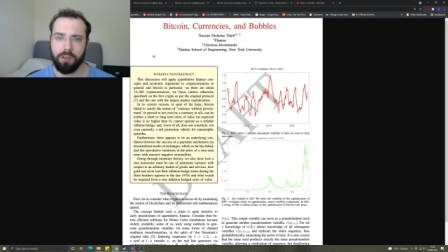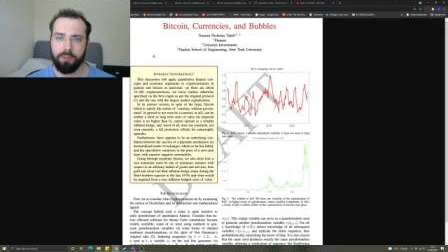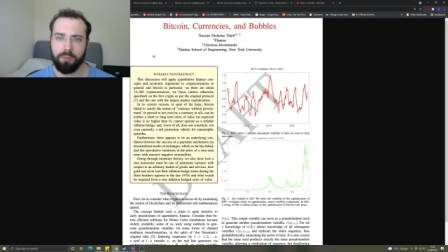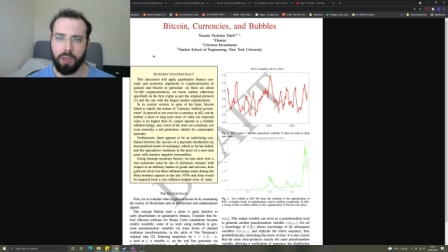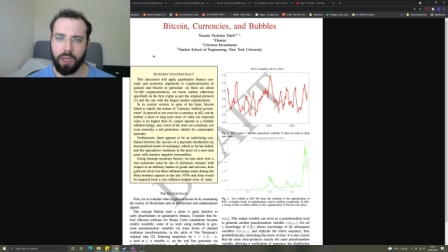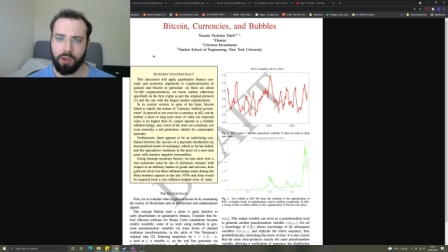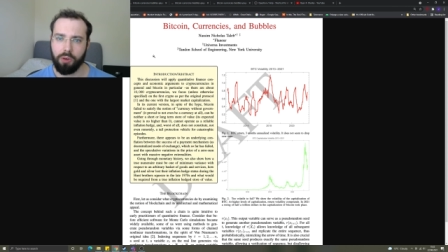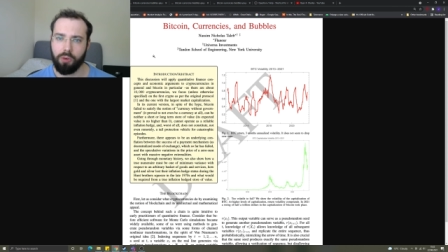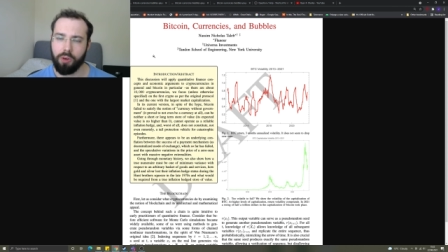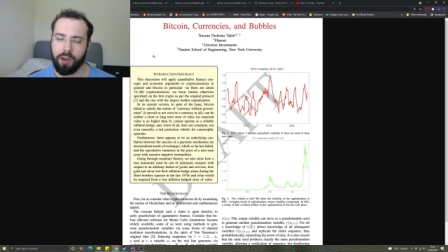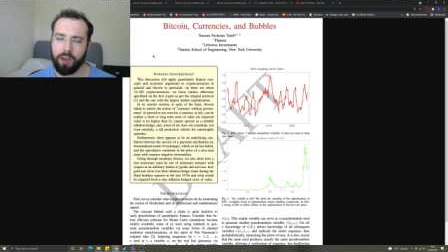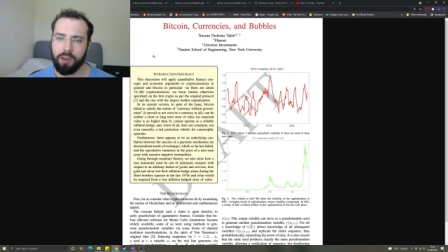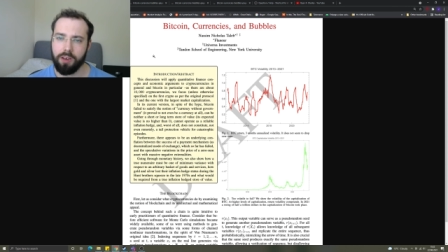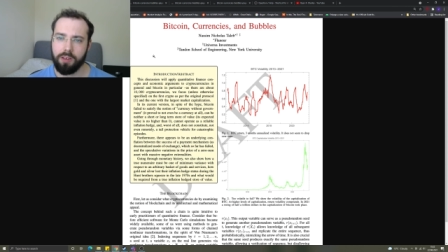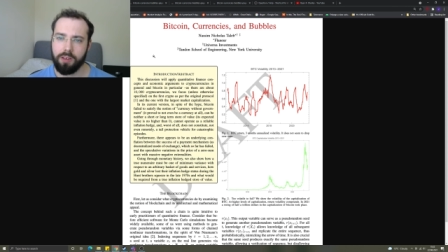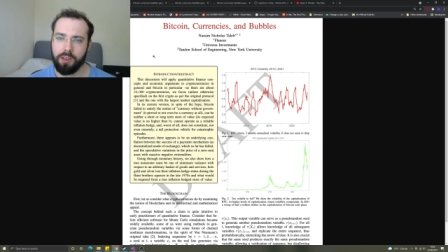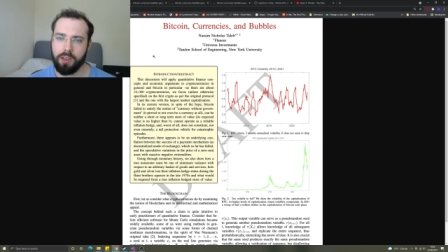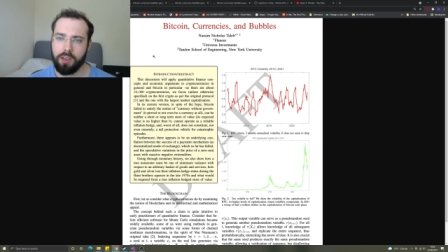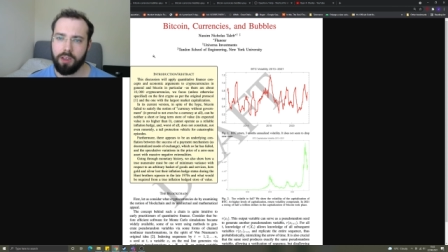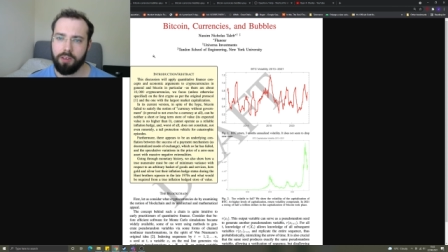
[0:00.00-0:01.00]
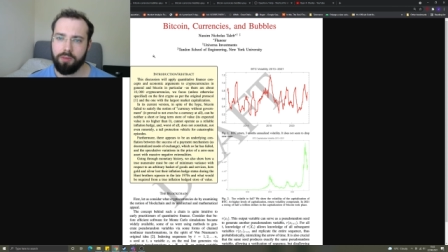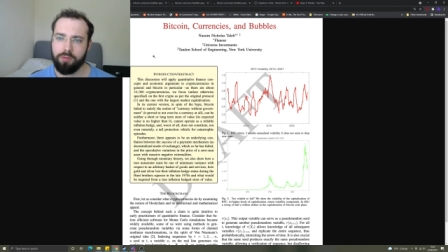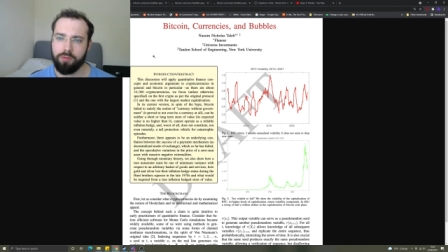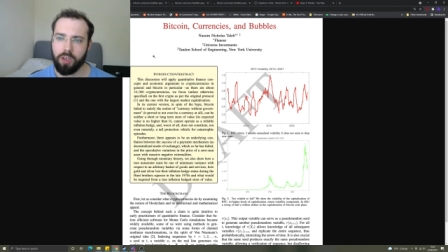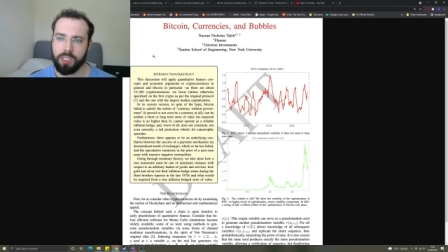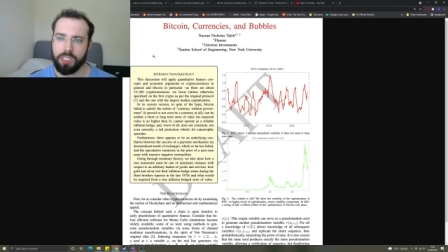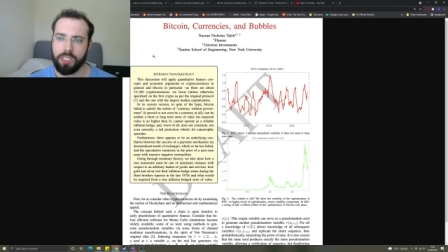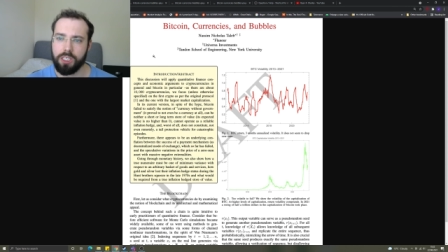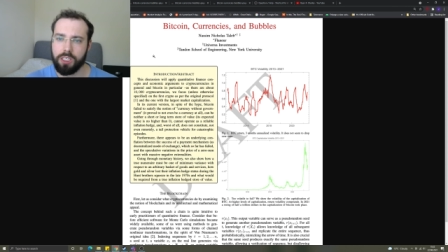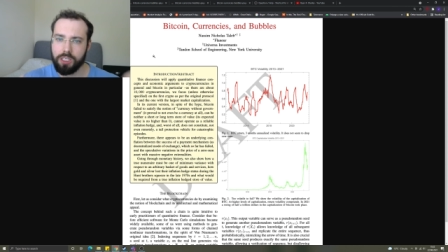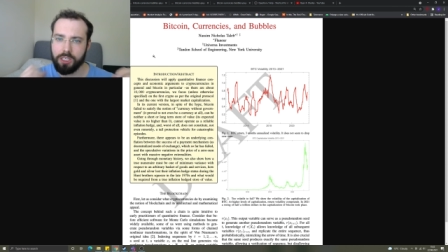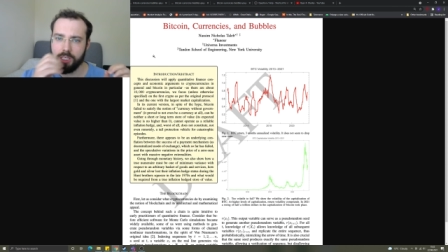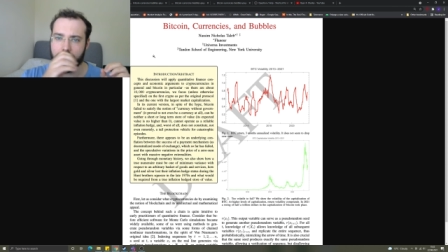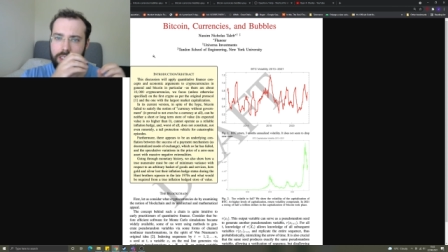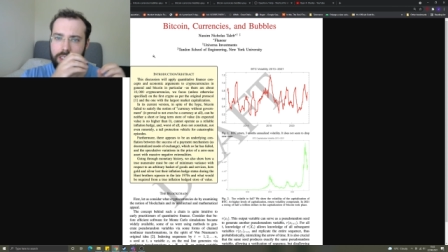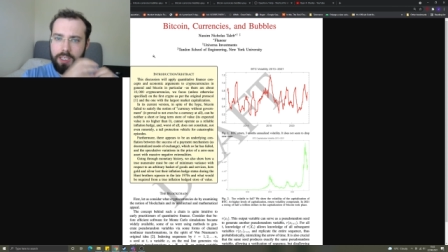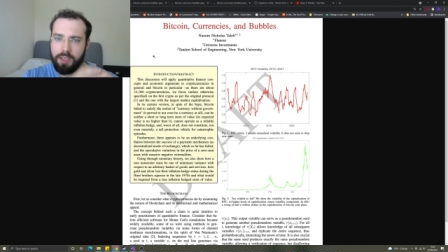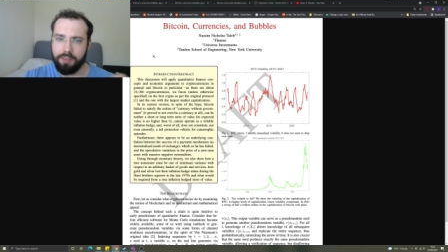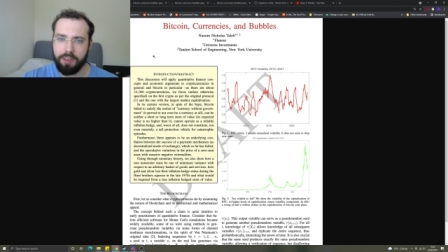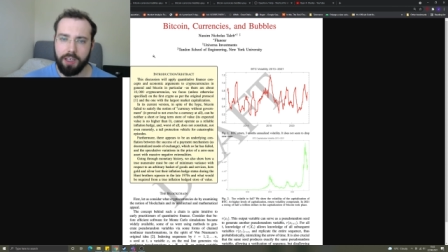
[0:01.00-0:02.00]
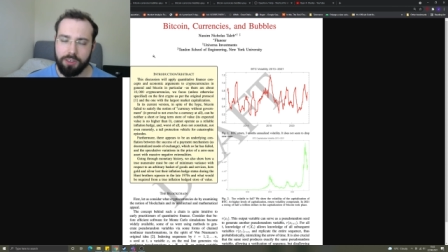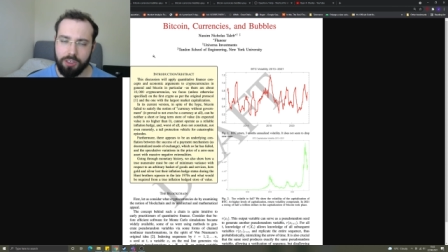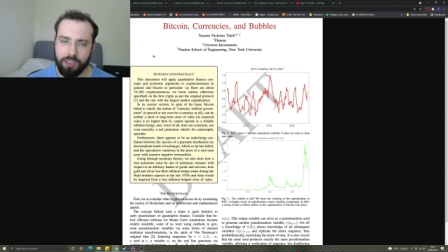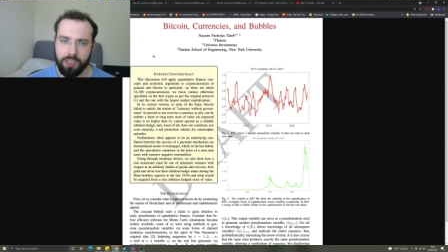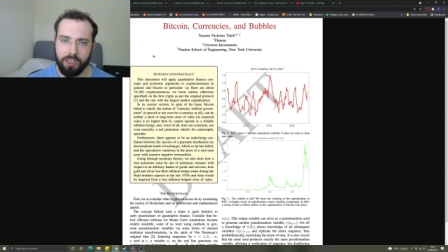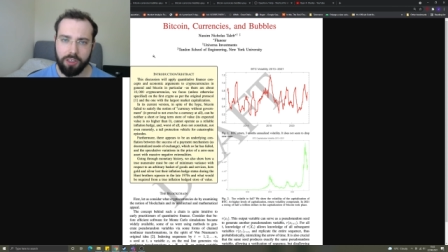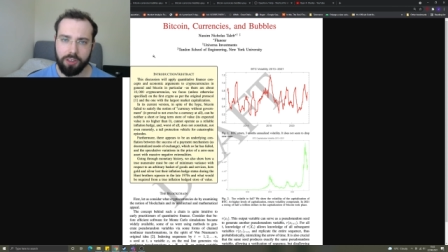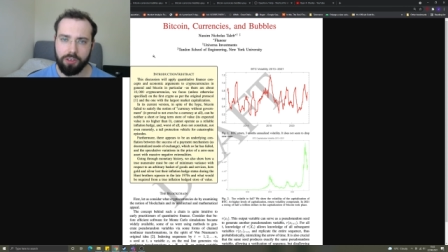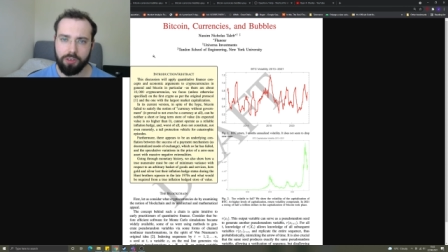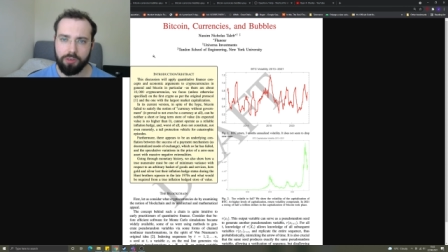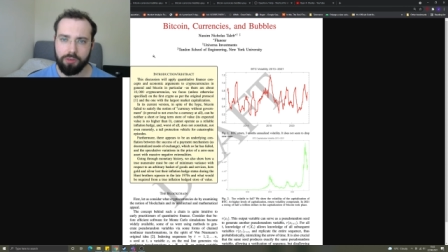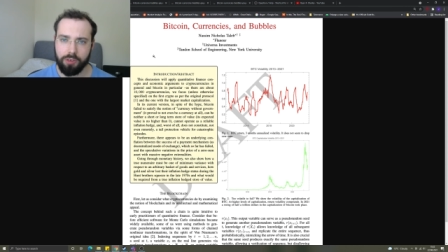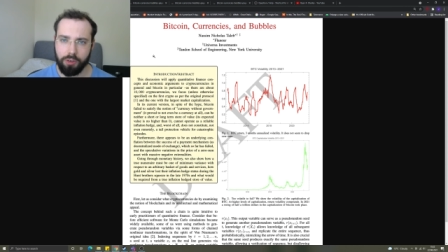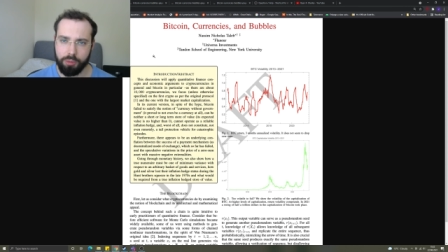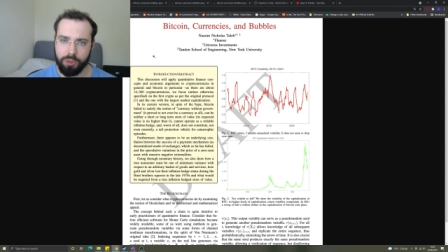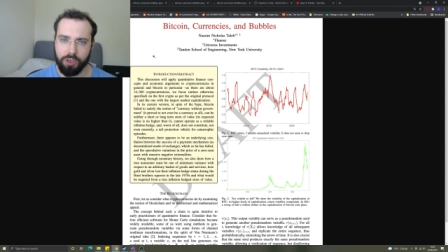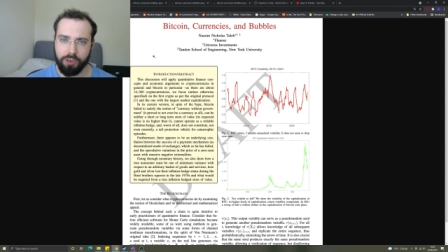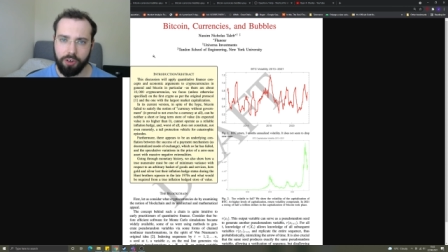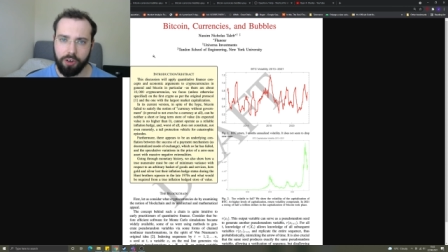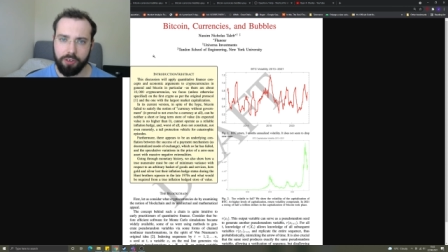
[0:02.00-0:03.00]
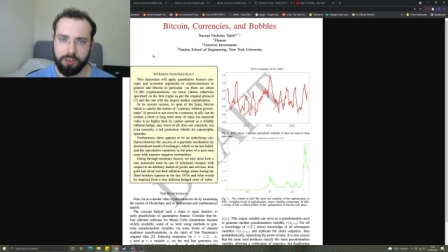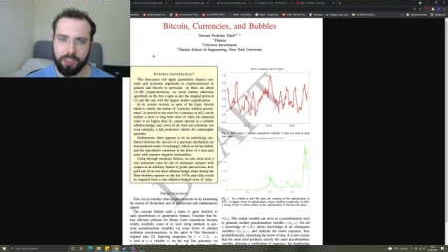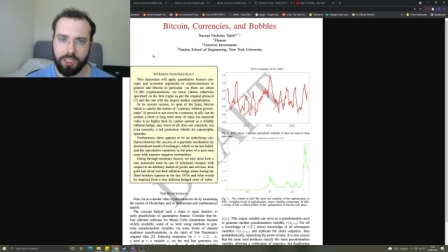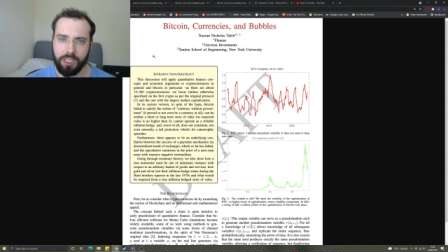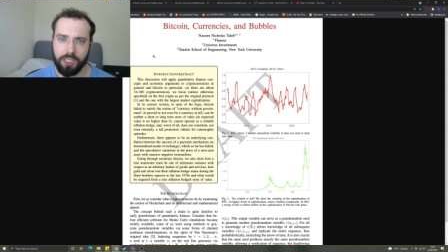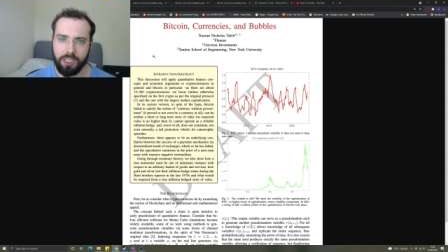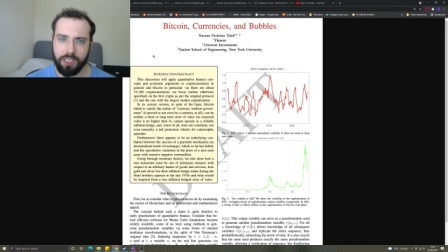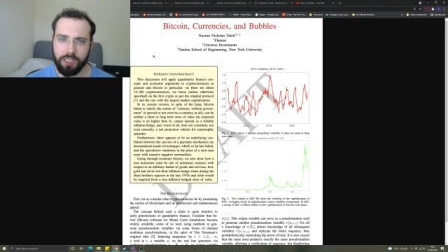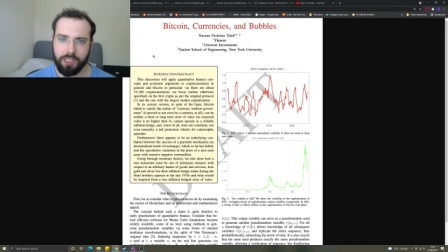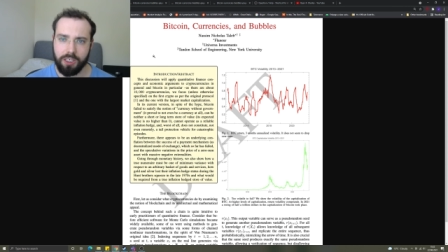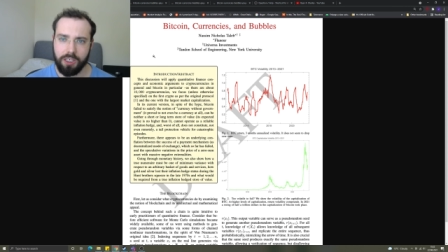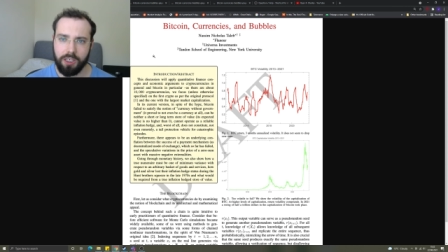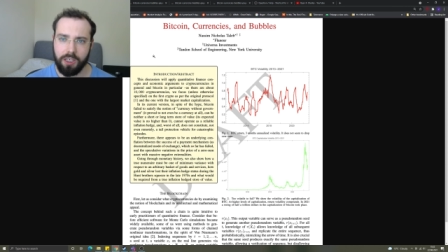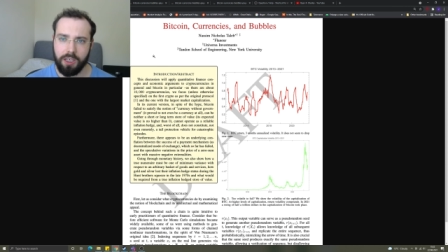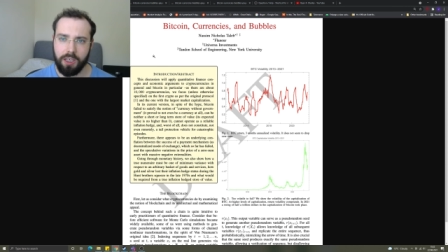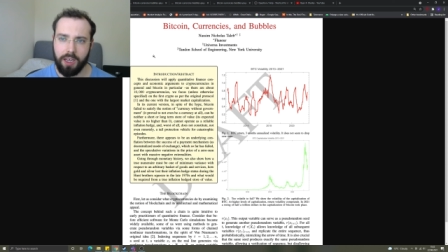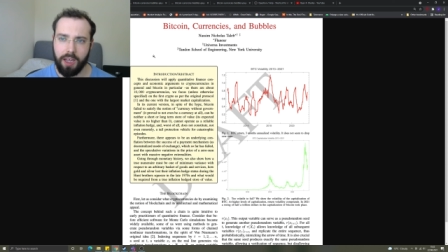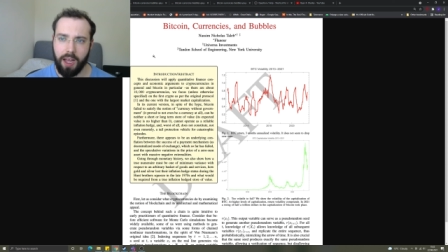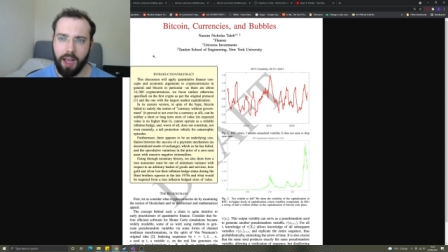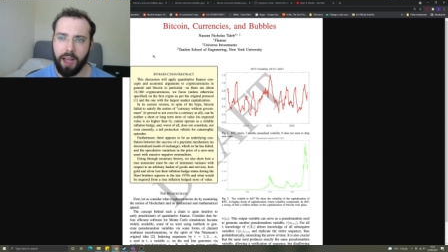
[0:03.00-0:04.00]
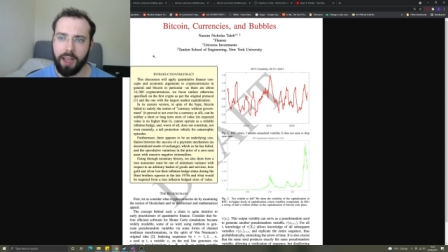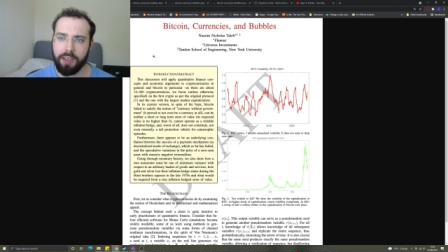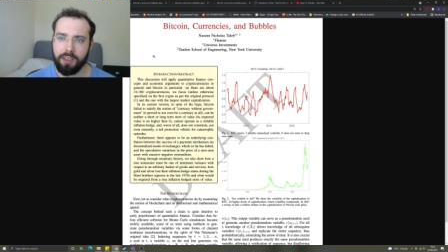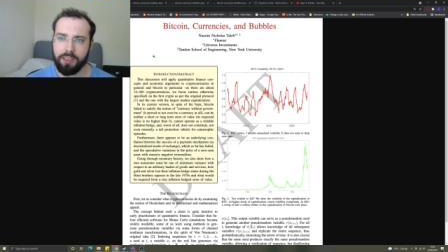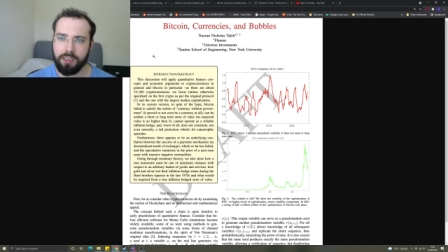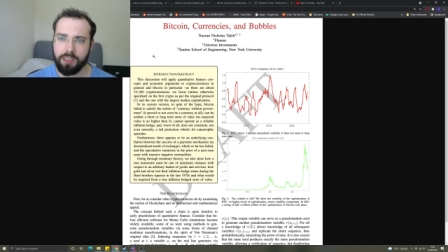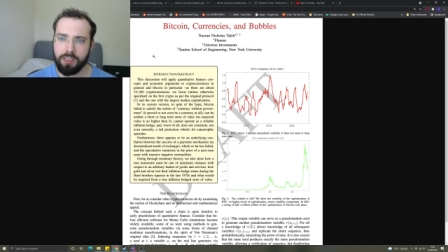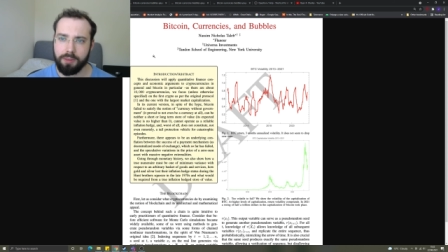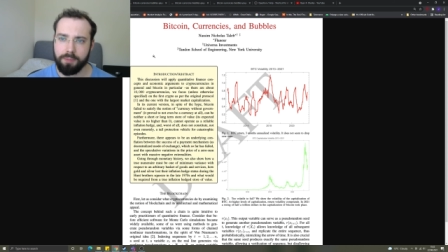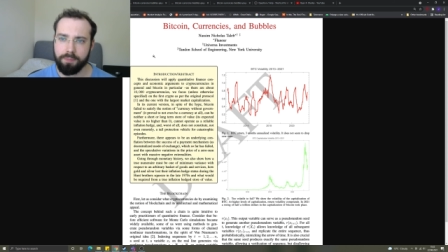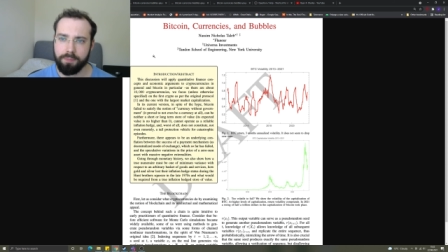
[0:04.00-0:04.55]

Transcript: bitcoin versus 10,000 other cryptocurrencies and